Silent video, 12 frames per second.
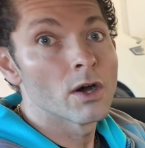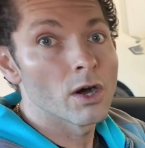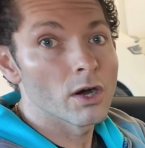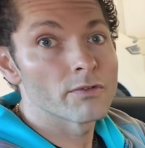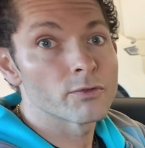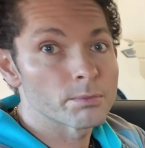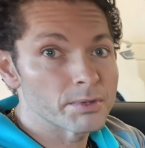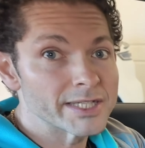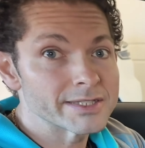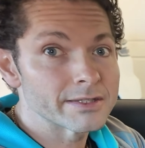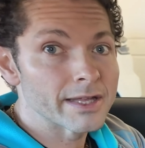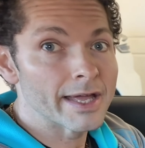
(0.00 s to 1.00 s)
of
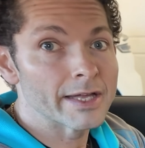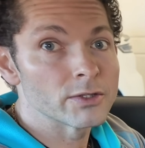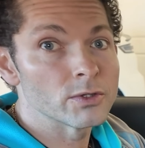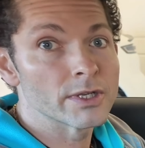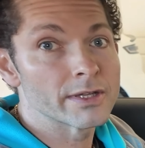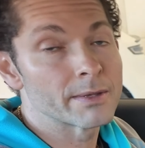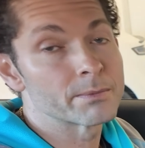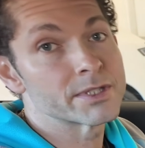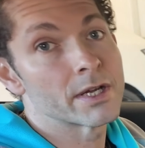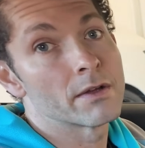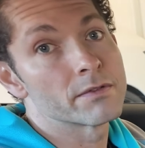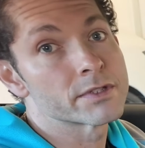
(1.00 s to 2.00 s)
replacing the head unit
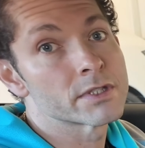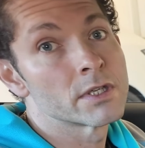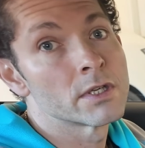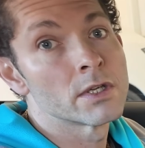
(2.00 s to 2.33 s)
themselves.